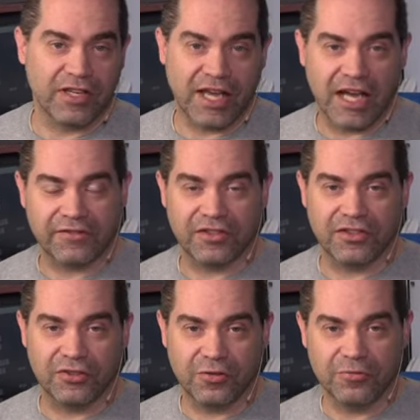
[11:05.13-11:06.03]
have to
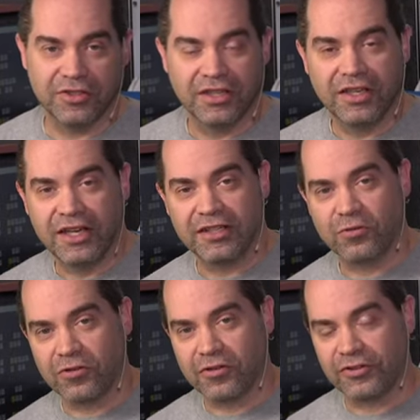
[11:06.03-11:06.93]
do in
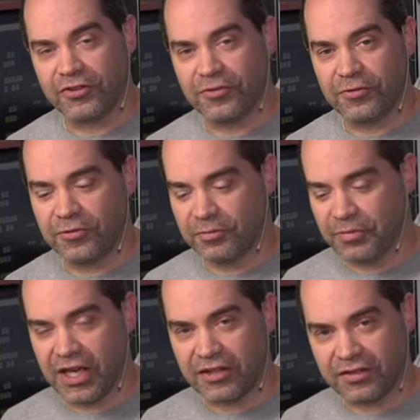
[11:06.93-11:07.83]
order to
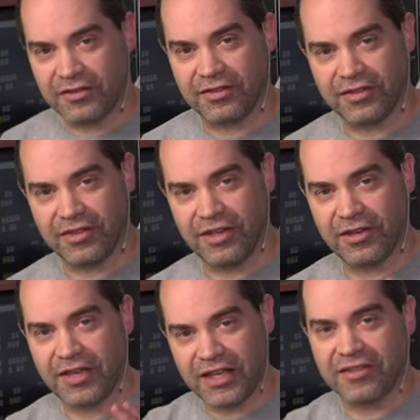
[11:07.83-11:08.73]
make
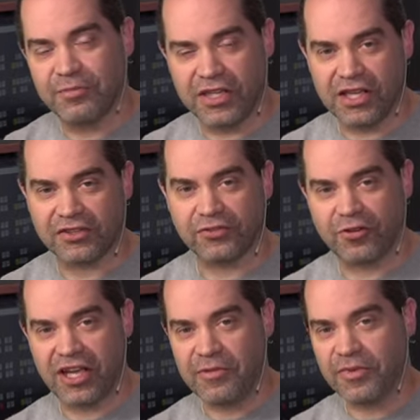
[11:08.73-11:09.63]
the ATEM Mini
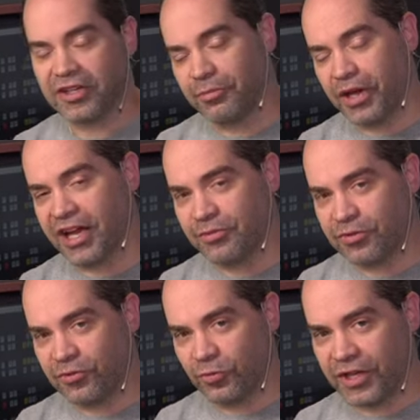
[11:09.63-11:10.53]
Extreme
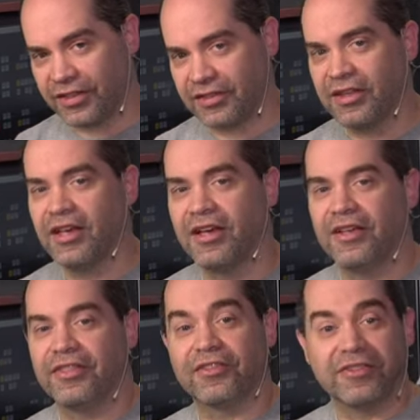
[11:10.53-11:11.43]
compatible with
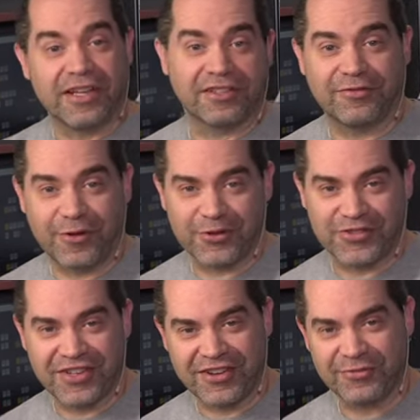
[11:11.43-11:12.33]
the latest
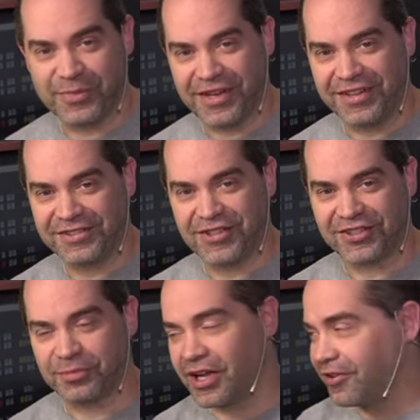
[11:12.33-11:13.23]
version of my
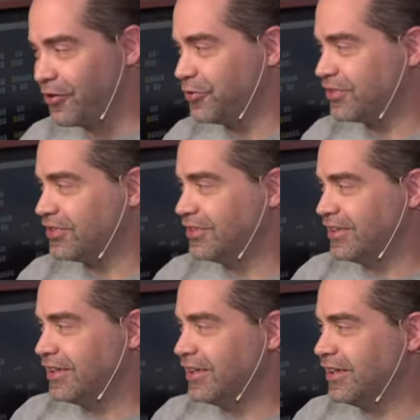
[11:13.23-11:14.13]
Just Macros
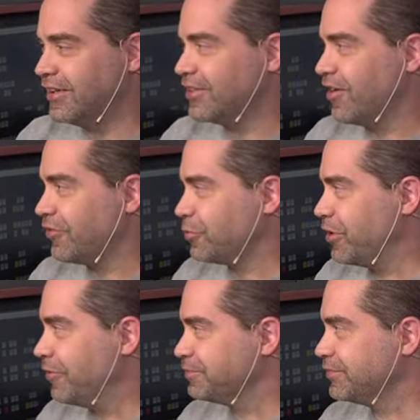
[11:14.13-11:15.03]
uh,
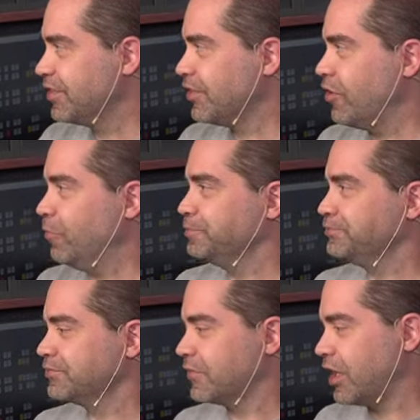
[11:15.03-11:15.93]
software. So,
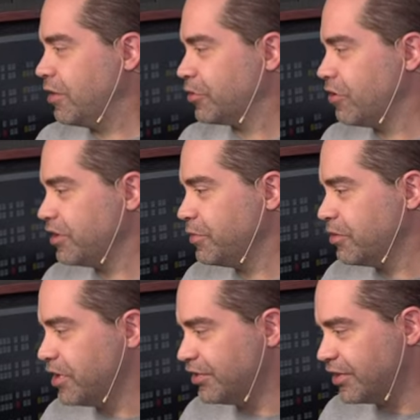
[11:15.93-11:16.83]
okay, I'm going to go ahead and
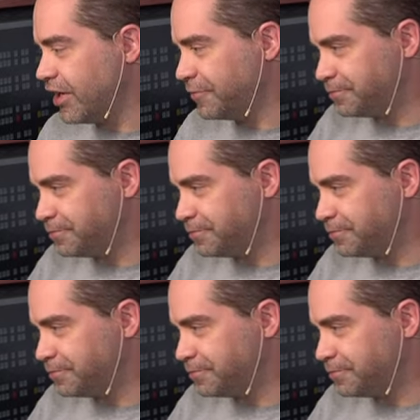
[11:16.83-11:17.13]
minimize that.